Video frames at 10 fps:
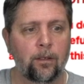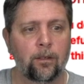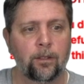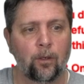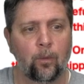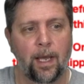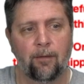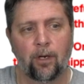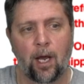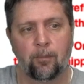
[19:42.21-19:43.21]
So we
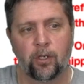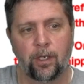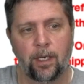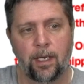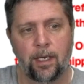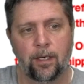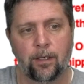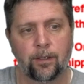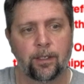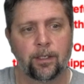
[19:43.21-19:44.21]
have an option
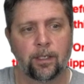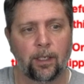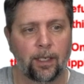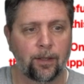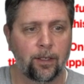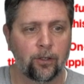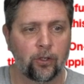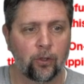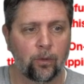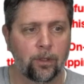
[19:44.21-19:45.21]
here to select the
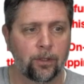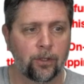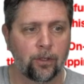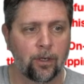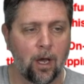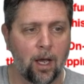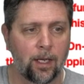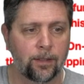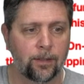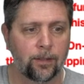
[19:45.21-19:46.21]
insurance or
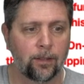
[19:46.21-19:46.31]
not.